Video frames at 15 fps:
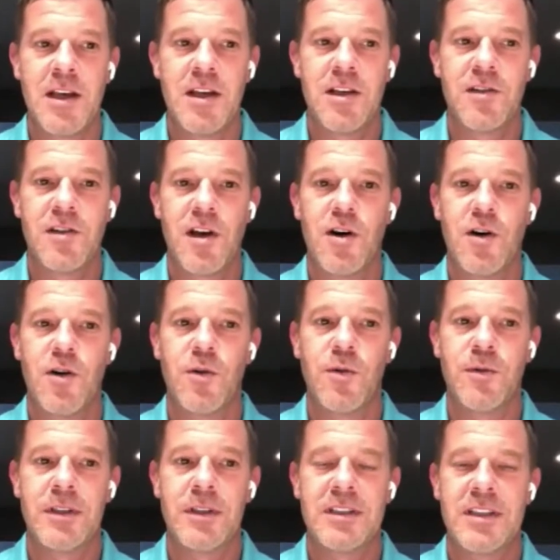so
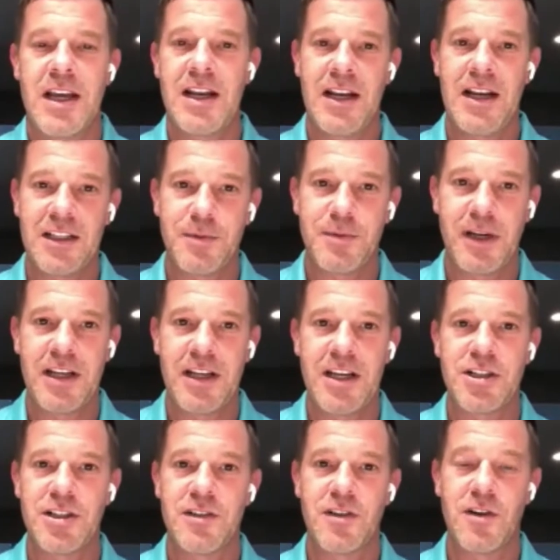setting
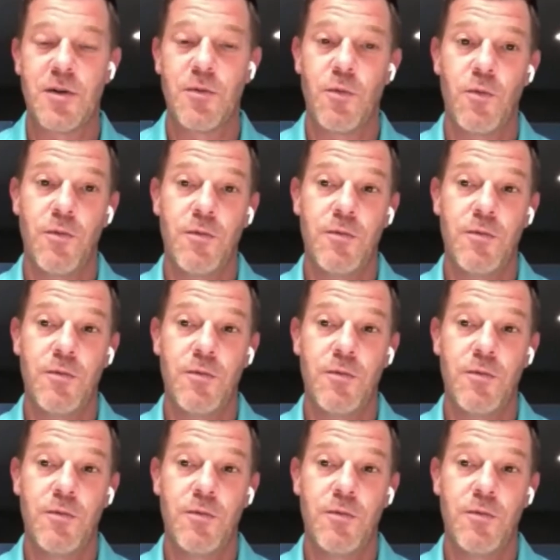expectations on,